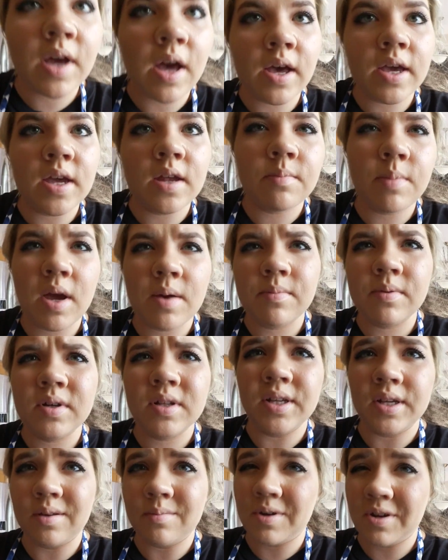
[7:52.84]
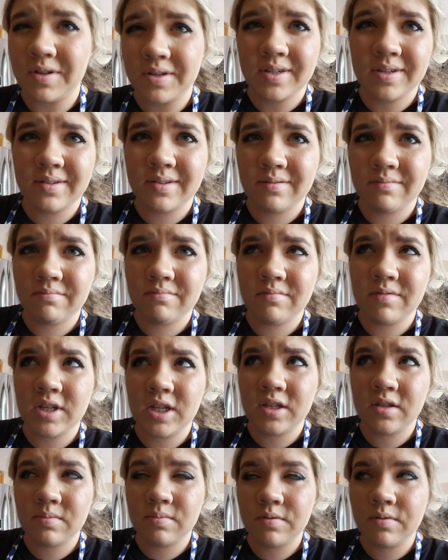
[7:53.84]
cayenne pepper, like about a
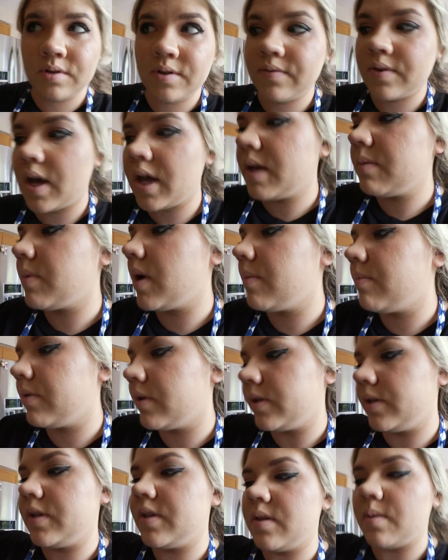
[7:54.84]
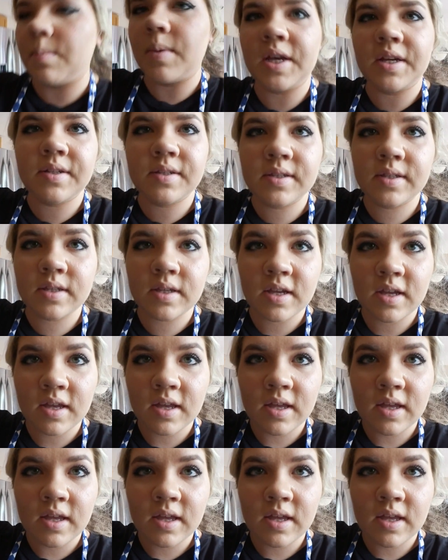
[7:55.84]
teaspoon of cayenne pepper into the mix